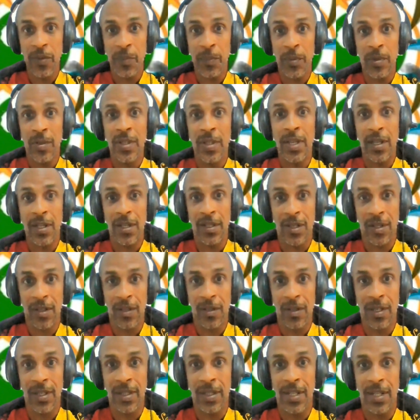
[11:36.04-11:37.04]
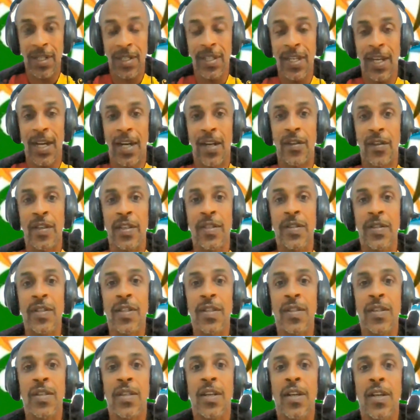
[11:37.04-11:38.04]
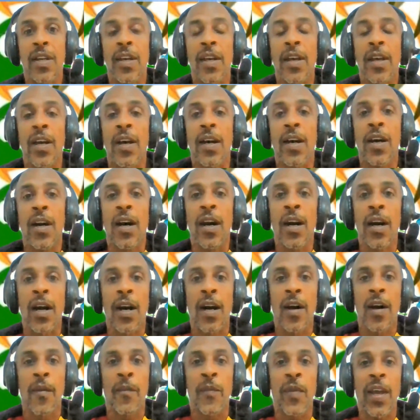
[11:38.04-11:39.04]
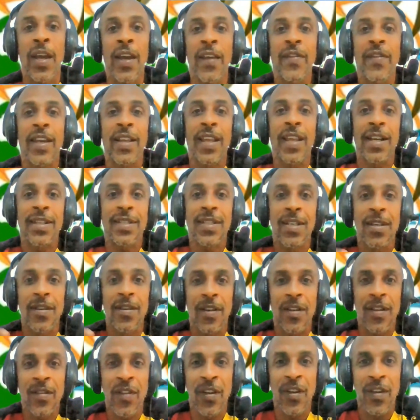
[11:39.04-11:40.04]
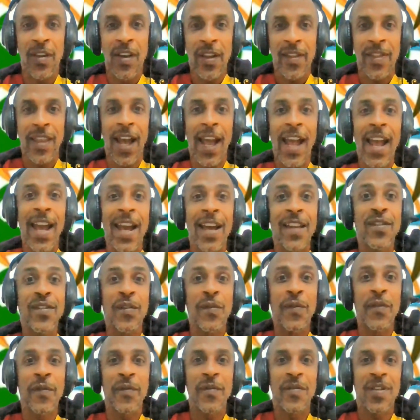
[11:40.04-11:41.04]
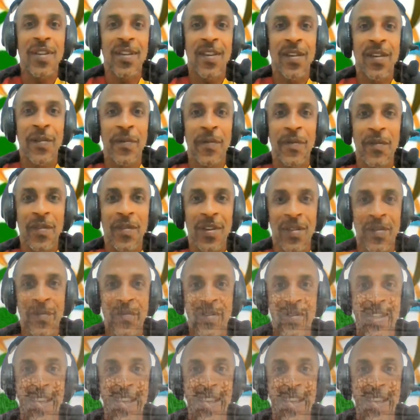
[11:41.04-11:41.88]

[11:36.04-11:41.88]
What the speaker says: particularly the Italians. And then as the hand of